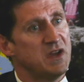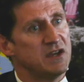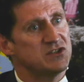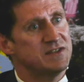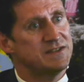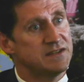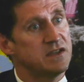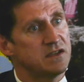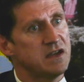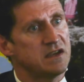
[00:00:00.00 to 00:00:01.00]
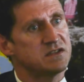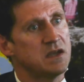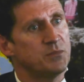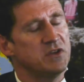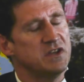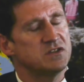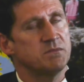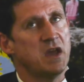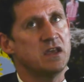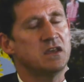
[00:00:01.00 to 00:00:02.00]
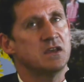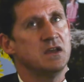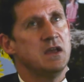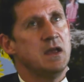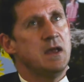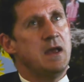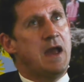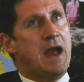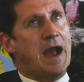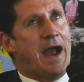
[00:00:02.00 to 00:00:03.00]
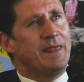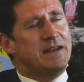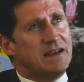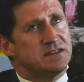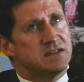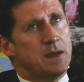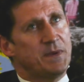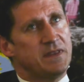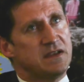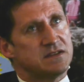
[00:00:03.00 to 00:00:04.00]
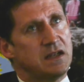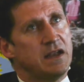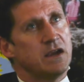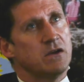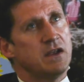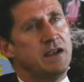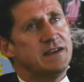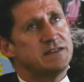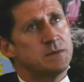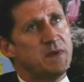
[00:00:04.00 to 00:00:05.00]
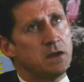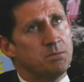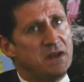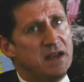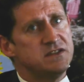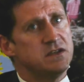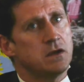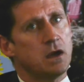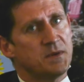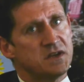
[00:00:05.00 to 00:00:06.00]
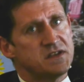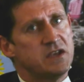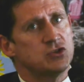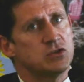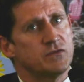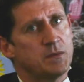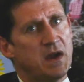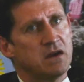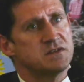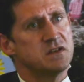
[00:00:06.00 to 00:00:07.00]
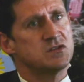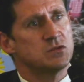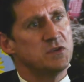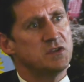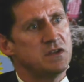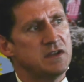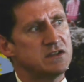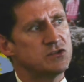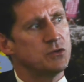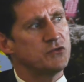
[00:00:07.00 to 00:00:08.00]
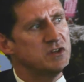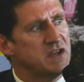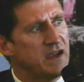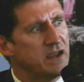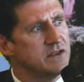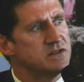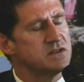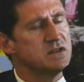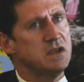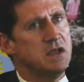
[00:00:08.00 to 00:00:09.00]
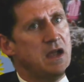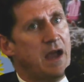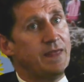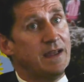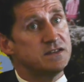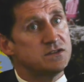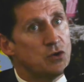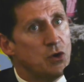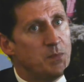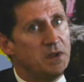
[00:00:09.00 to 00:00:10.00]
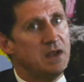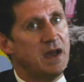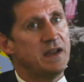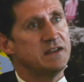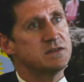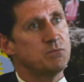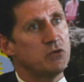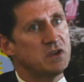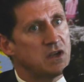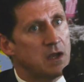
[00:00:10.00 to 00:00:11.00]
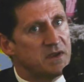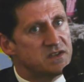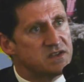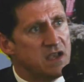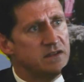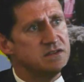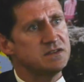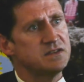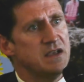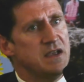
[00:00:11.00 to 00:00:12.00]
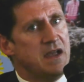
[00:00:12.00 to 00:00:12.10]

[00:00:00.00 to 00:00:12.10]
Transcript: we actually take the next step we need to make? And the next step, I think, is clear. It has to be a complete decarbonisation of the power system within the next 2 or 3 decades. And that's doable, and it's more economic sense,